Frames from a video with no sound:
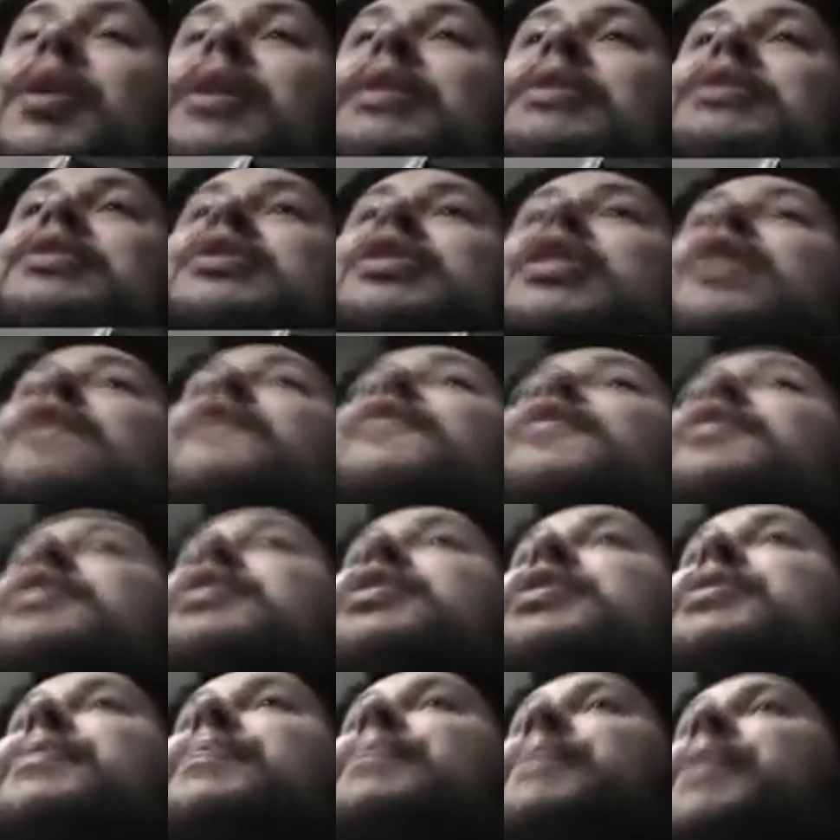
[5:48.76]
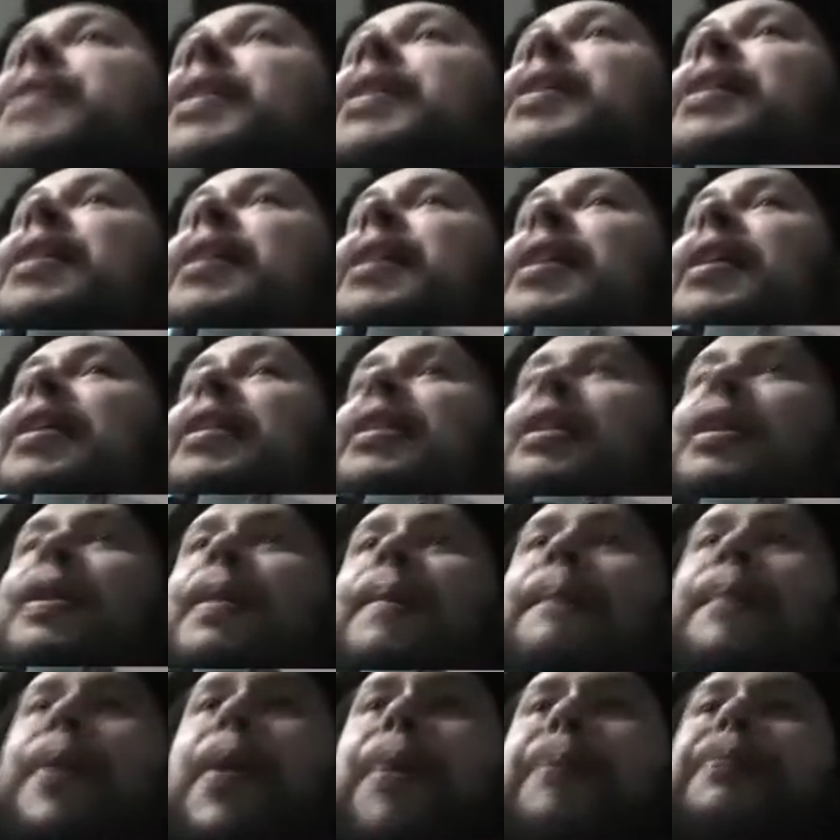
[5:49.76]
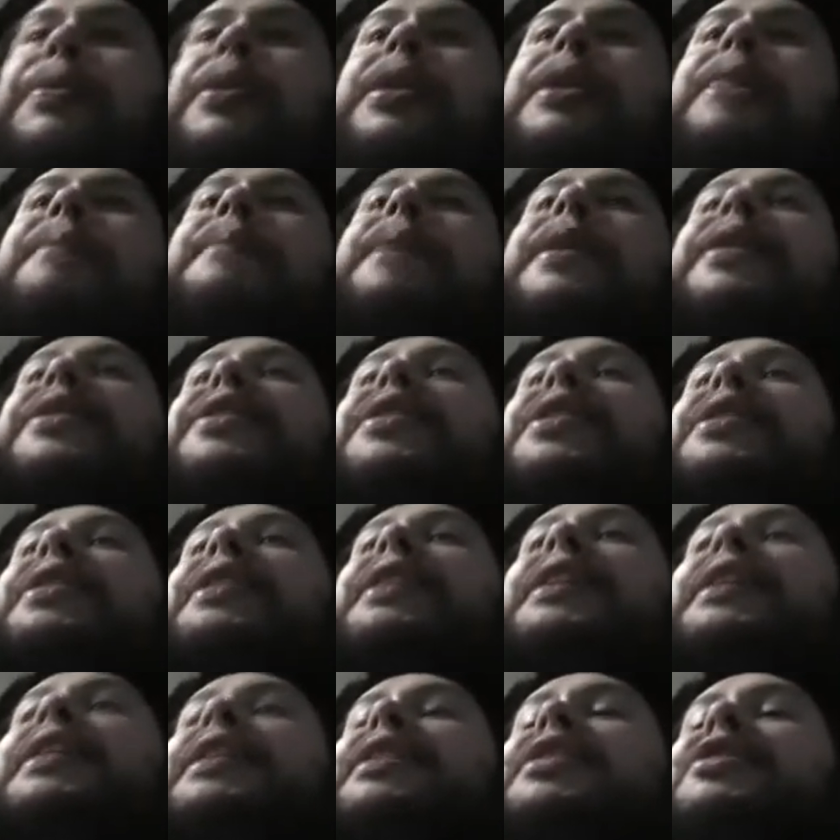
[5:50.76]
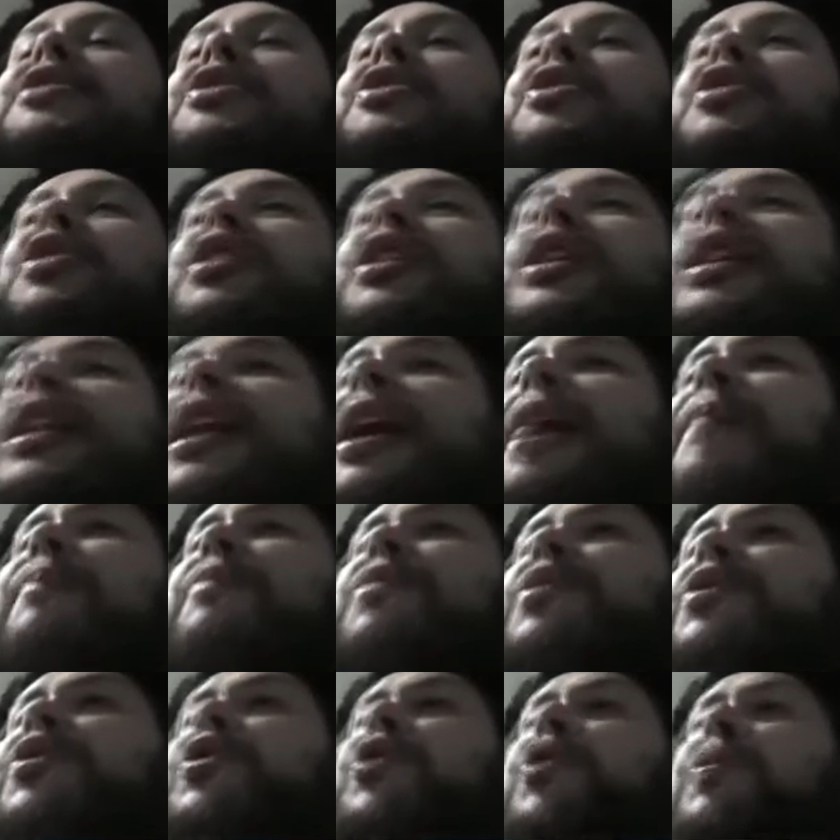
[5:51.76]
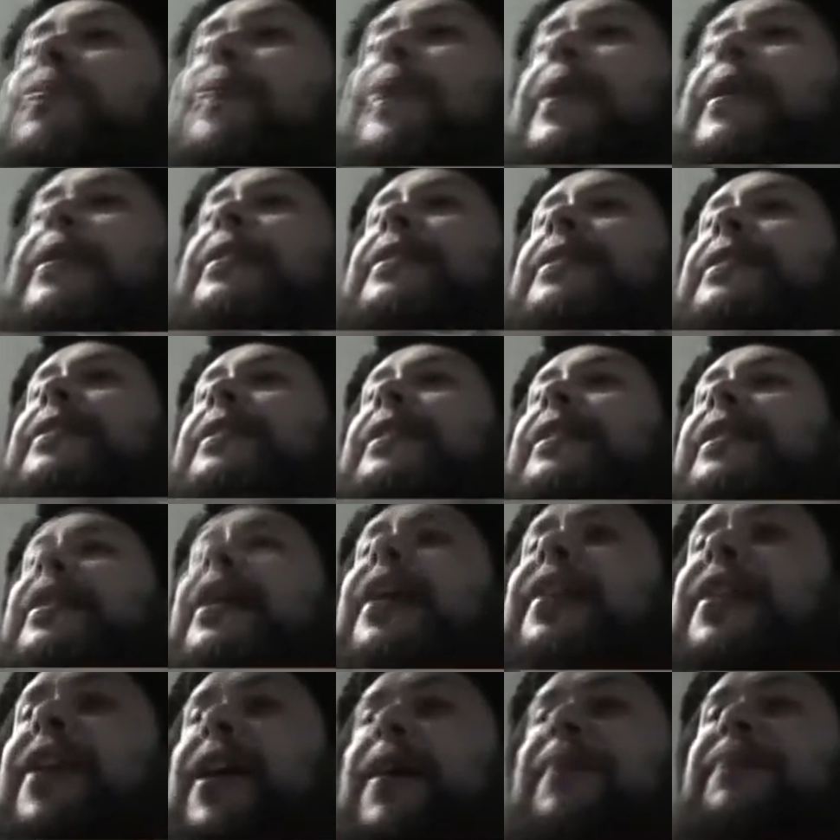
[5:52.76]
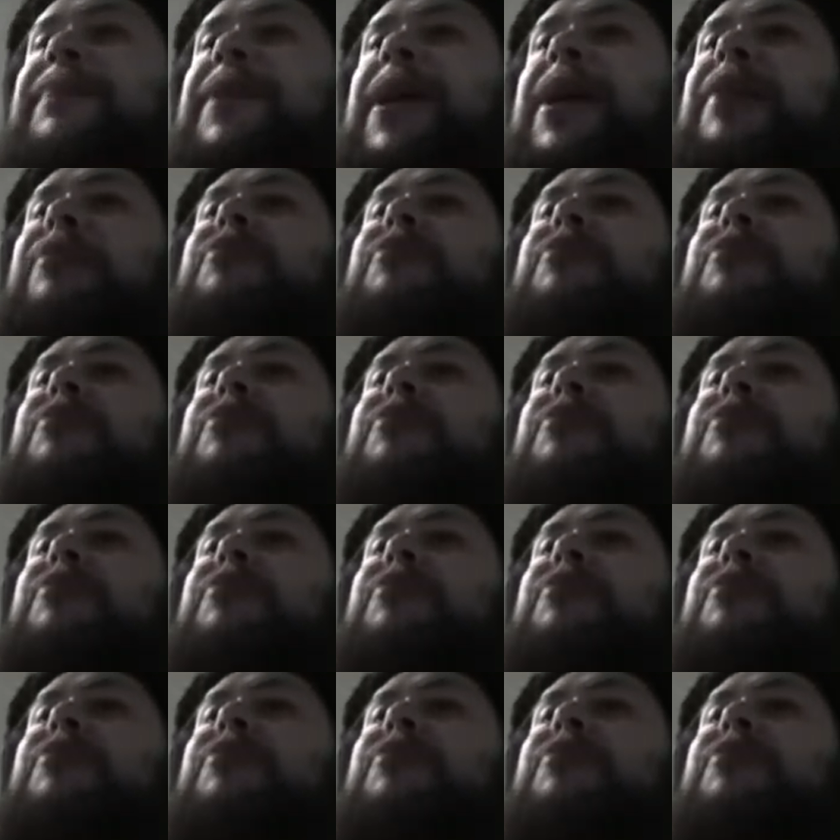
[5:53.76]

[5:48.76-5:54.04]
surface. A popular method is you clamp the two pieces together and